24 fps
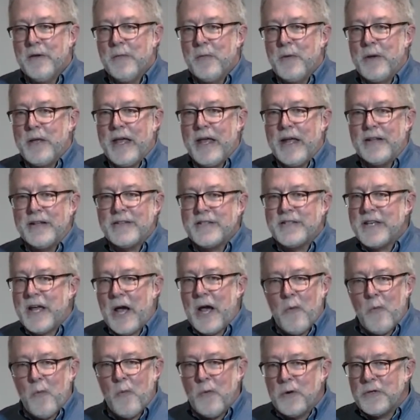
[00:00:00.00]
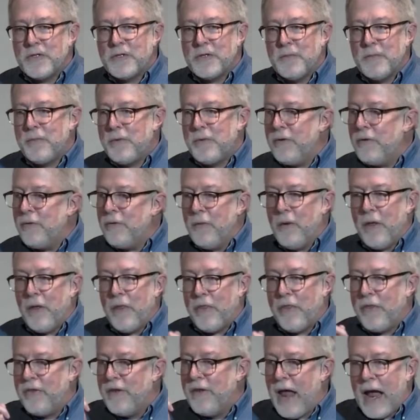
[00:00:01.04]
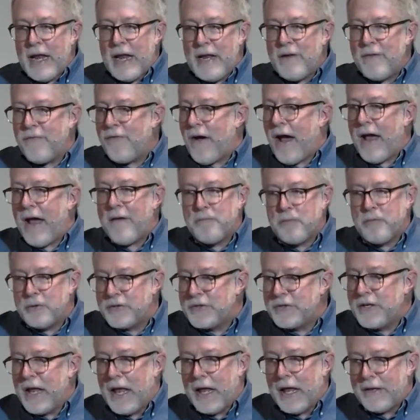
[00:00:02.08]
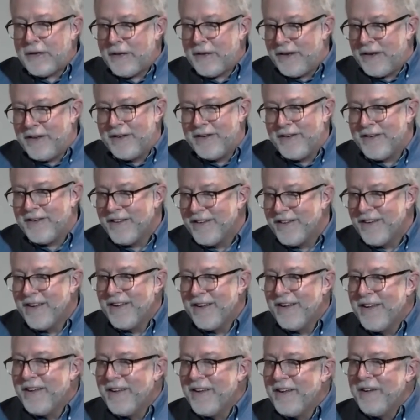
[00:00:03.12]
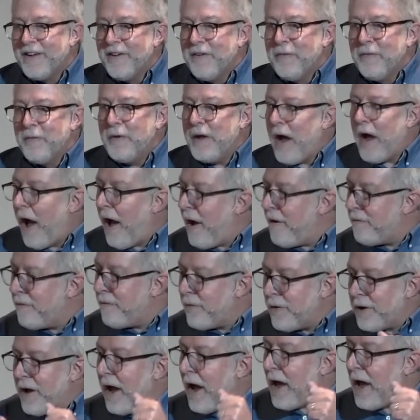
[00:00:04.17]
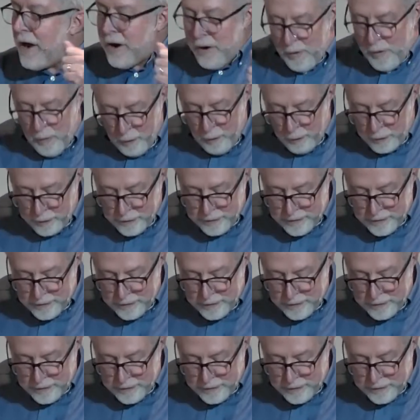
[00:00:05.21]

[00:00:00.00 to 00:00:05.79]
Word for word: We can't say, I'll worship you with ninety-five percent. We offer God our whole